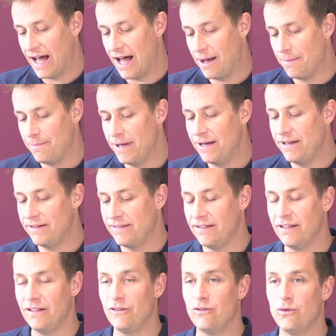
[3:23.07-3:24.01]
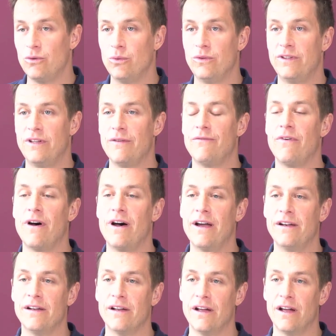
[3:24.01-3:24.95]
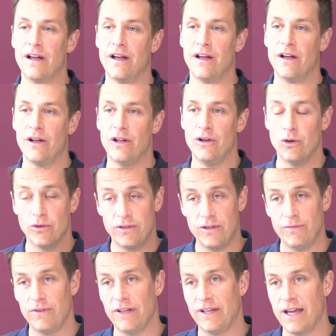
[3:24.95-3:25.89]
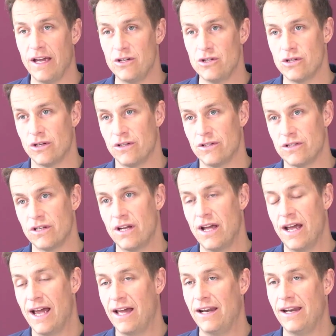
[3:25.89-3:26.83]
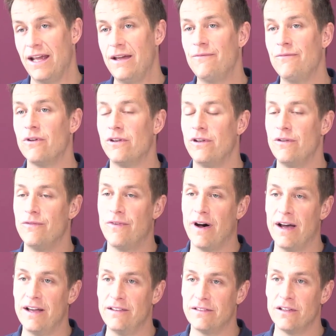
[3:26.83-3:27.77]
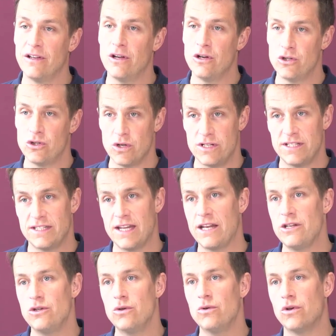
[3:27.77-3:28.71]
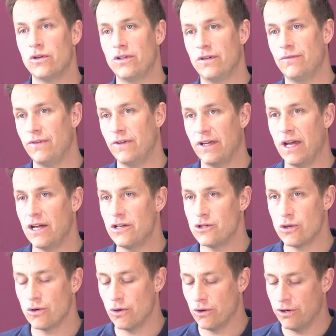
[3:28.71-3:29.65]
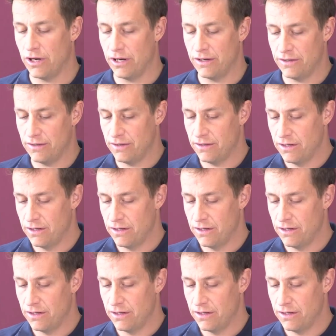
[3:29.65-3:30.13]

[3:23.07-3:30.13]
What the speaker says: ability to define notifications and if a device should send you notification or not.